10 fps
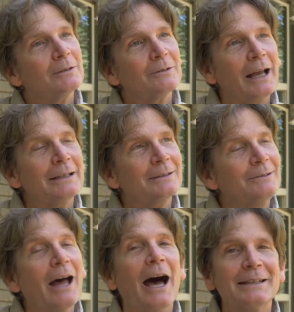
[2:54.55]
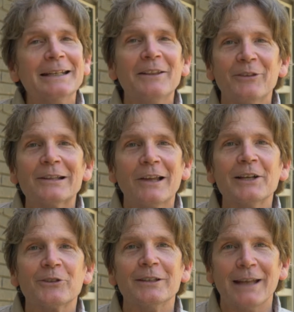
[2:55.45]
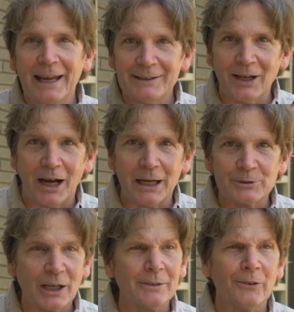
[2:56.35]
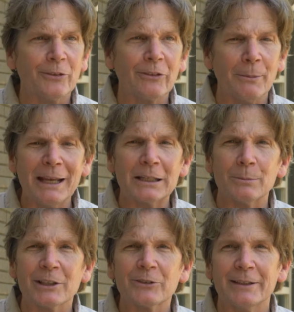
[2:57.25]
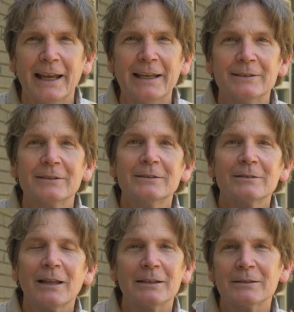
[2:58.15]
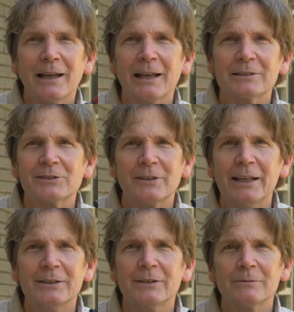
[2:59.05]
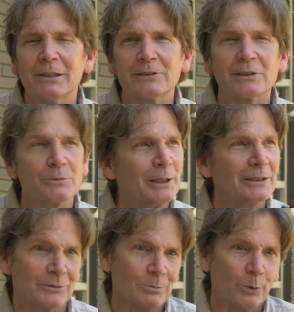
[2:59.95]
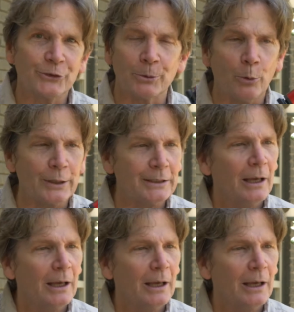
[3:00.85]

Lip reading: like not anything less than 8 times. I don't even think they make them less than 8, like X8 lenses, because what's the point?